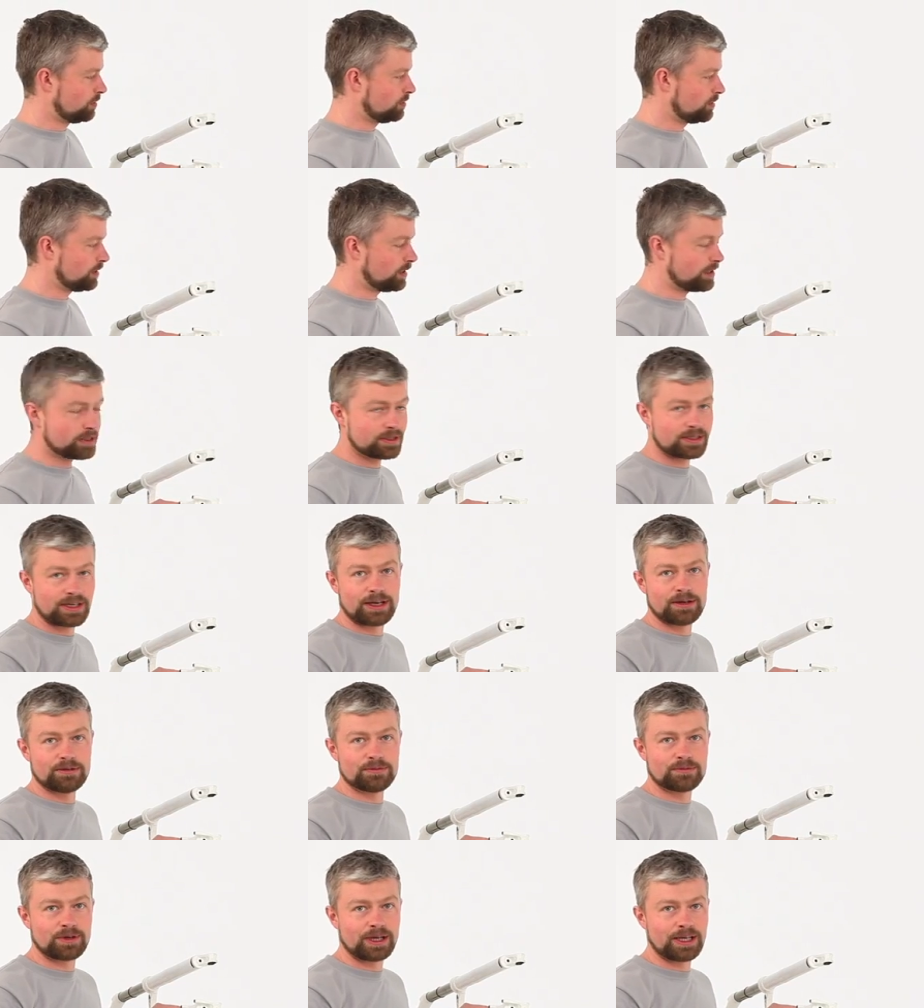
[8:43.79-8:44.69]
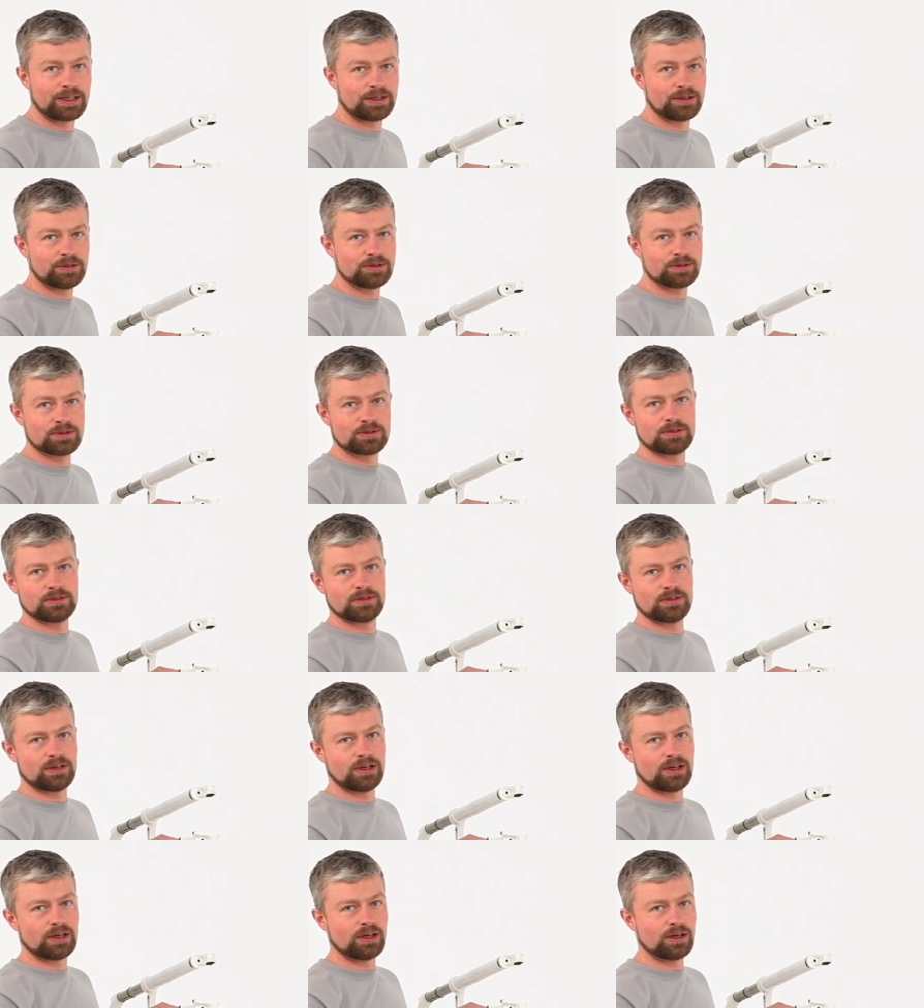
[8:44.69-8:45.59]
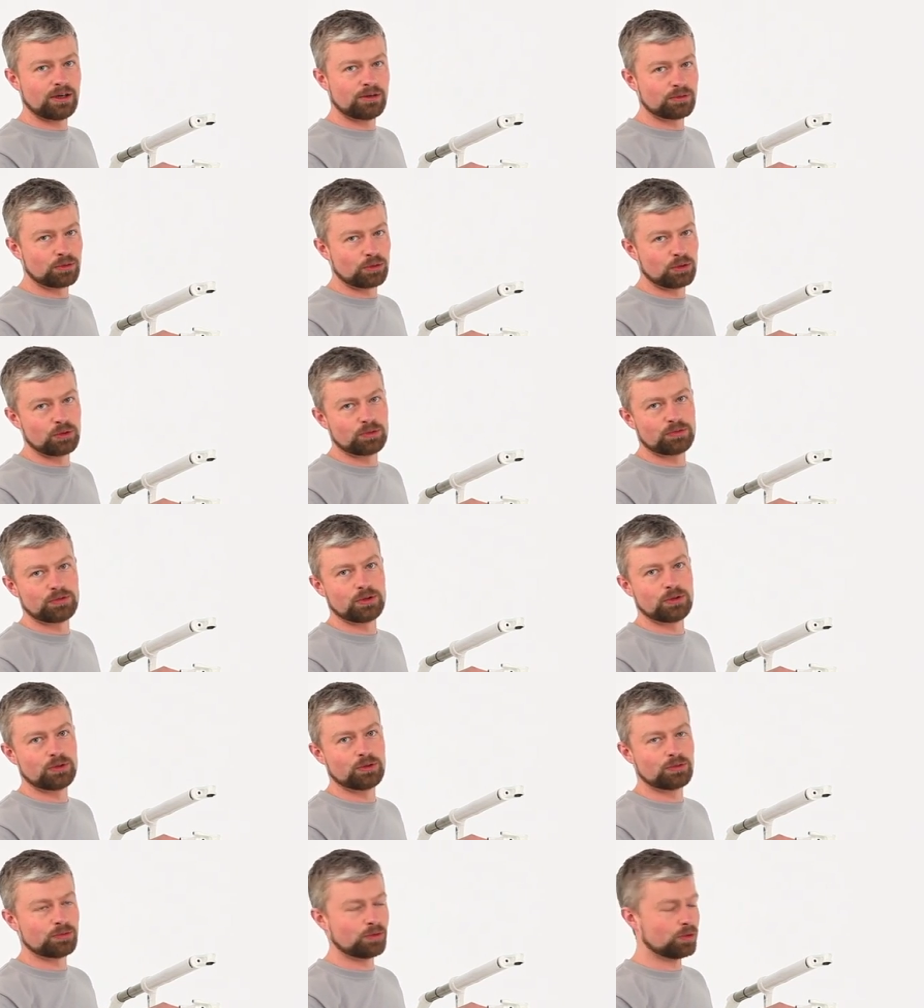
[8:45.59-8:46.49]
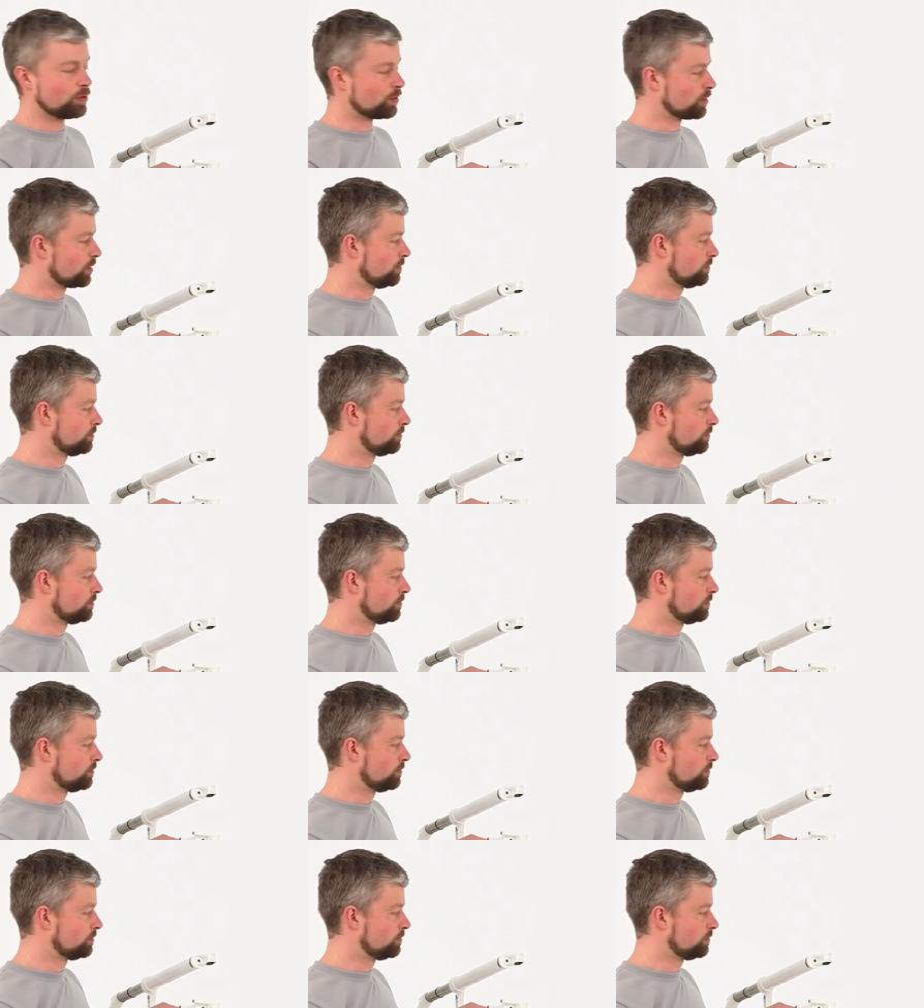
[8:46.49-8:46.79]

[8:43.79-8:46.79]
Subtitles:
the exact values of oil for your fork.